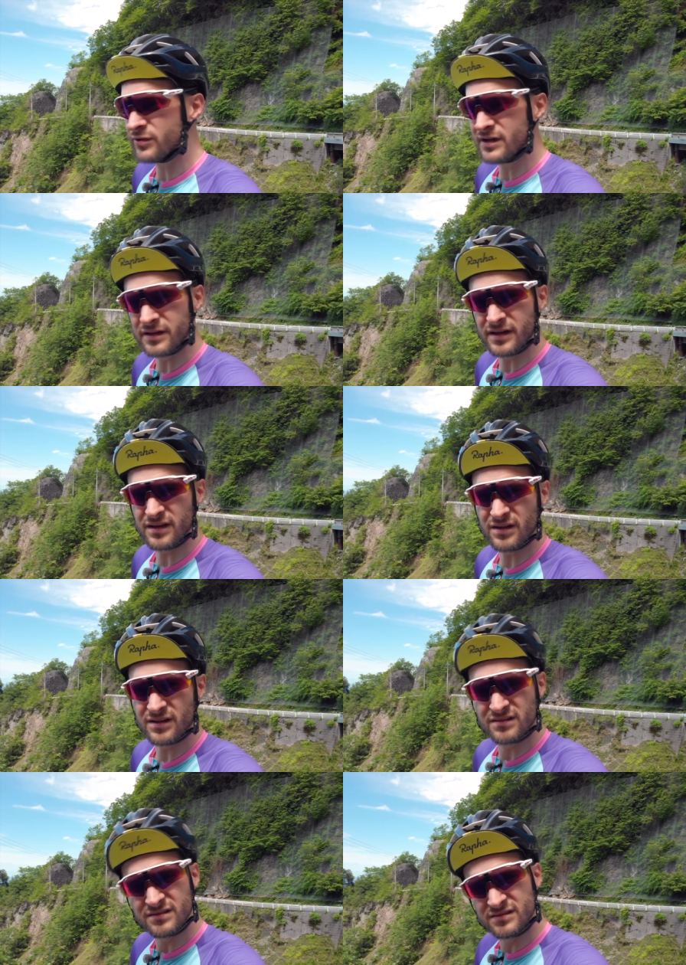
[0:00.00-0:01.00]
really
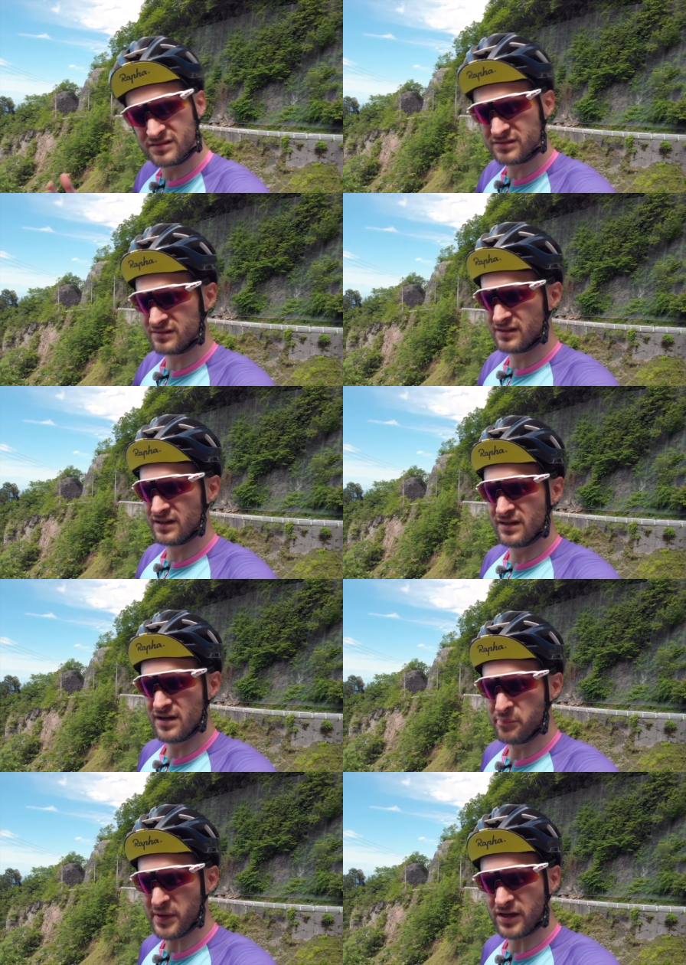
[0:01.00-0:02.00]

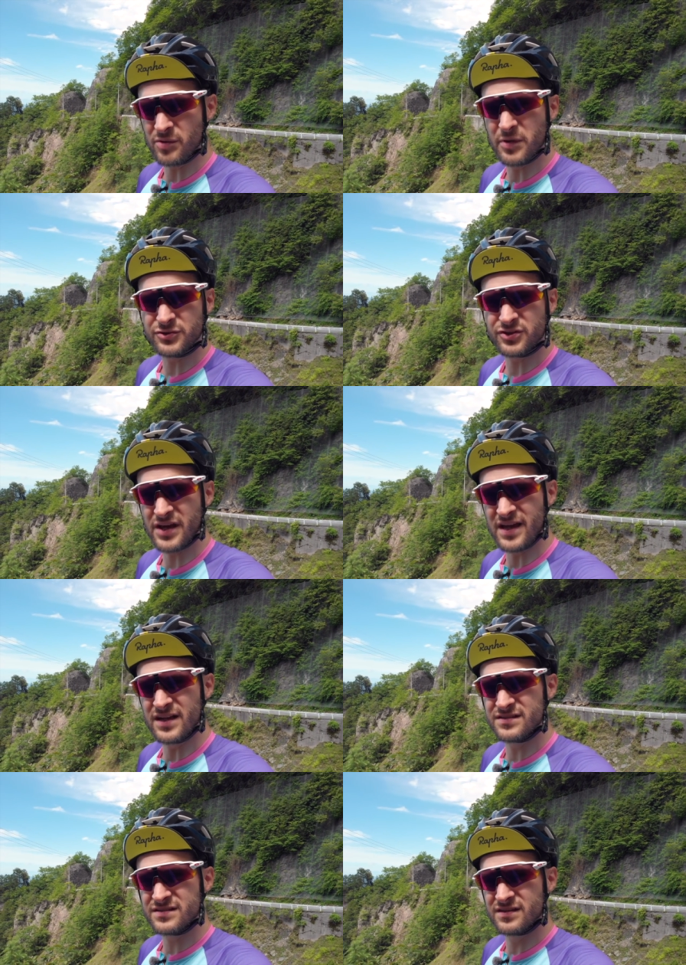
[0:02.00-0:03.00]
picky about your
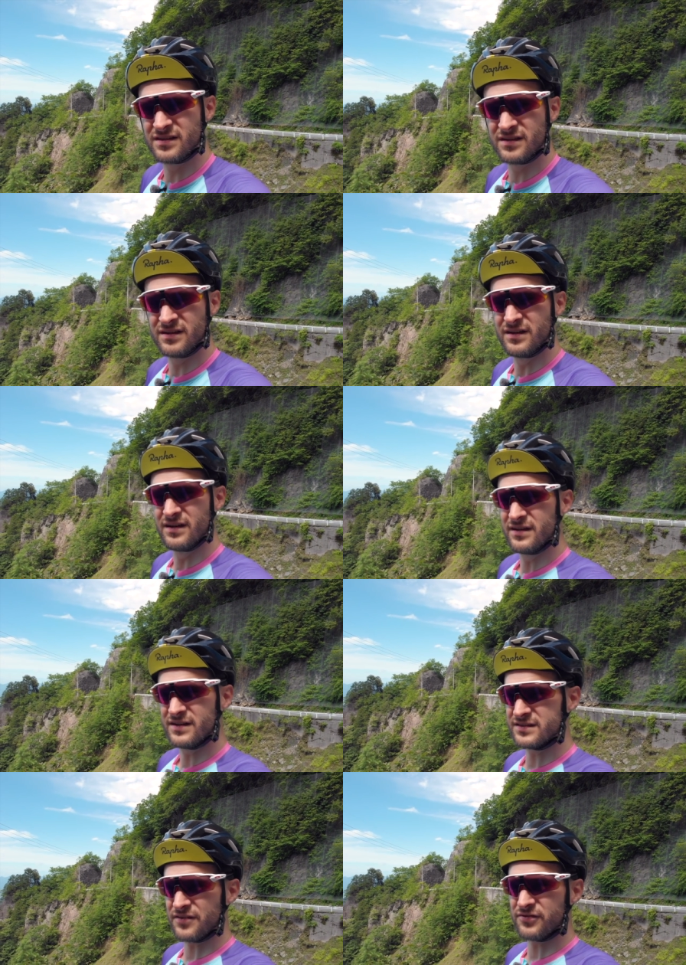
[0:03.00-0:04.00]
cadence,
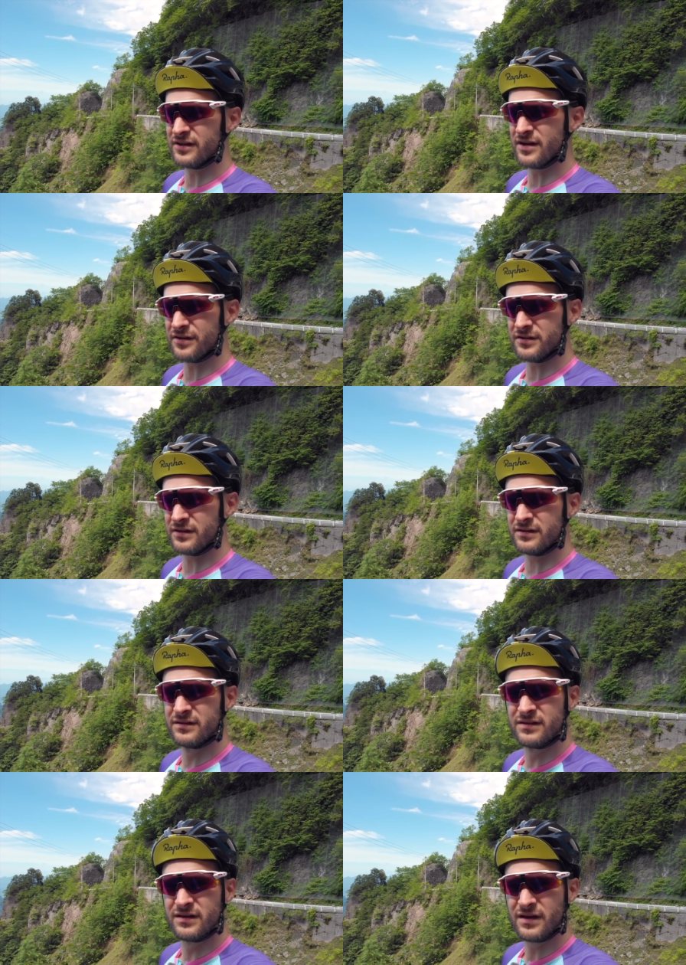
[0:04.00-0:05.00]
it's definitely not an
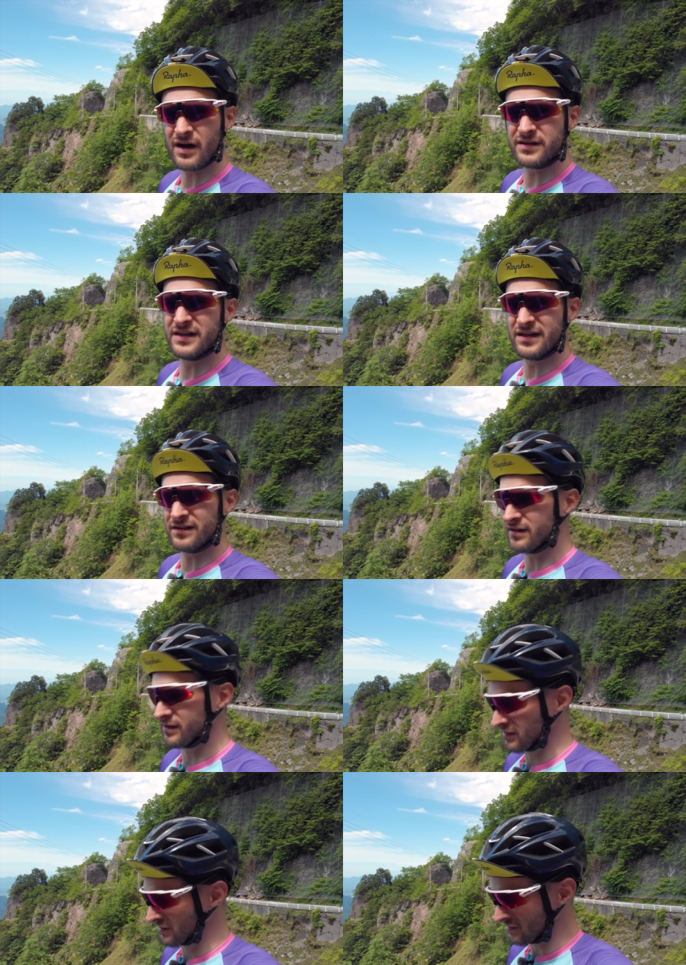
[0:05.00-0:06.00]
ideal
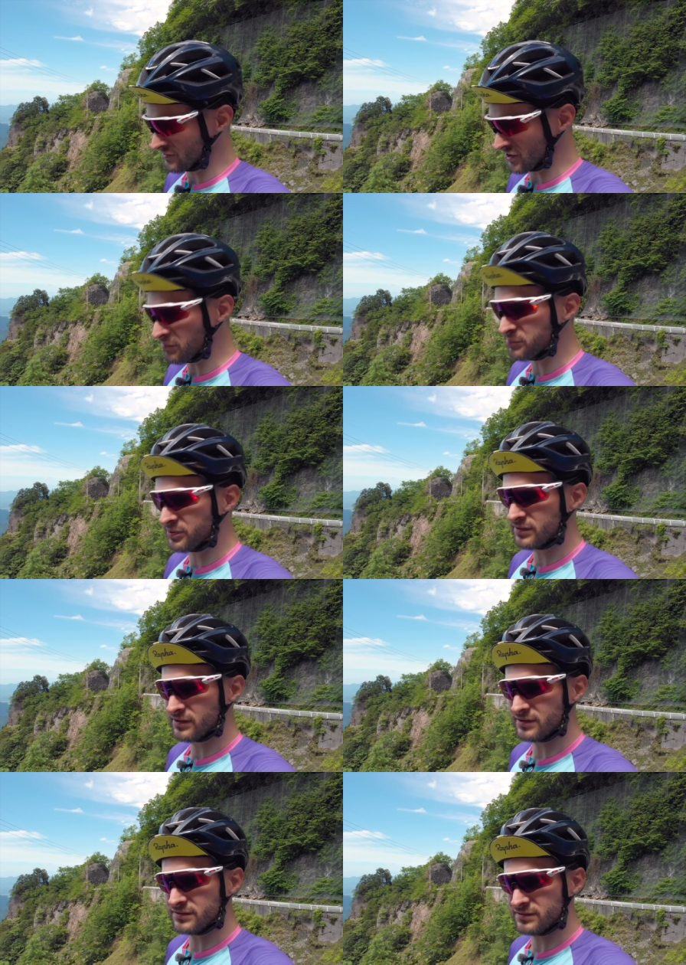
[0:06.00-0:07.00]
jump
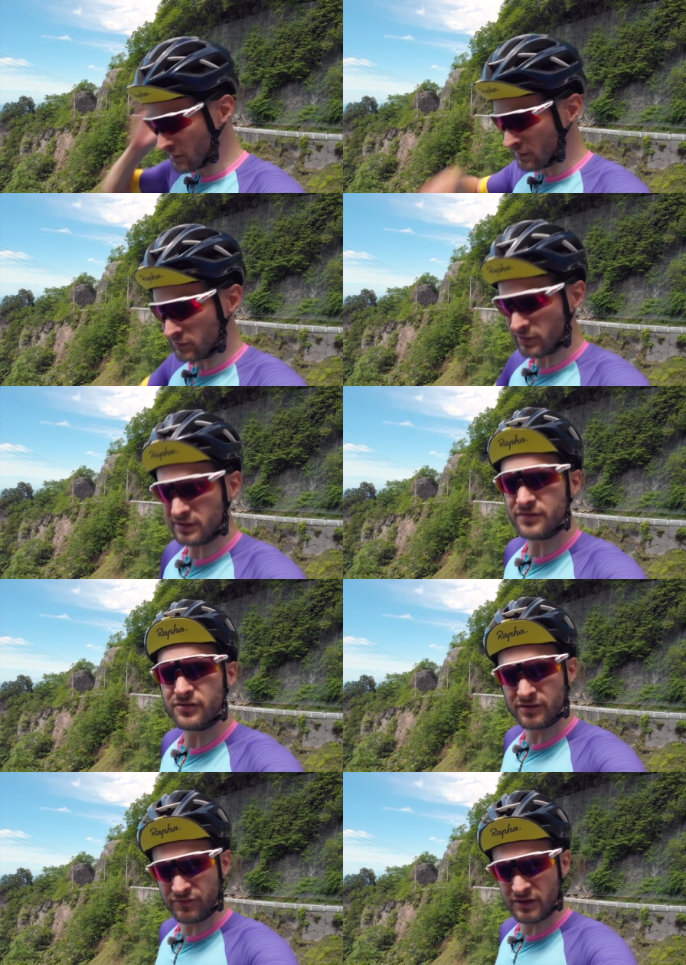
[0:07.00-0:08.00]
because you can
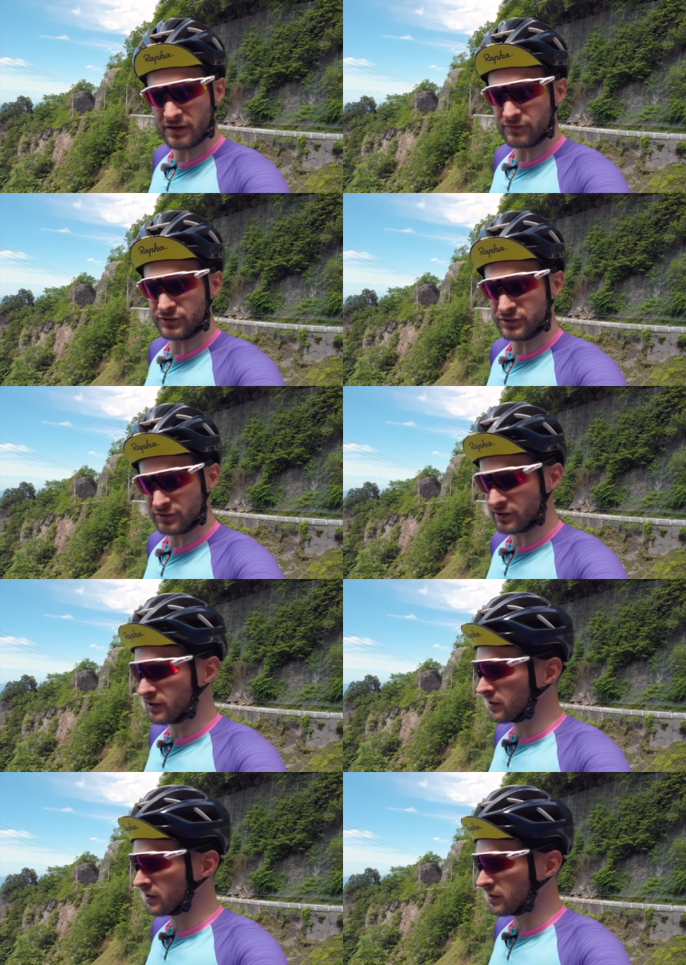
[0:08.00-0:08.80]
definitely feel it for sure.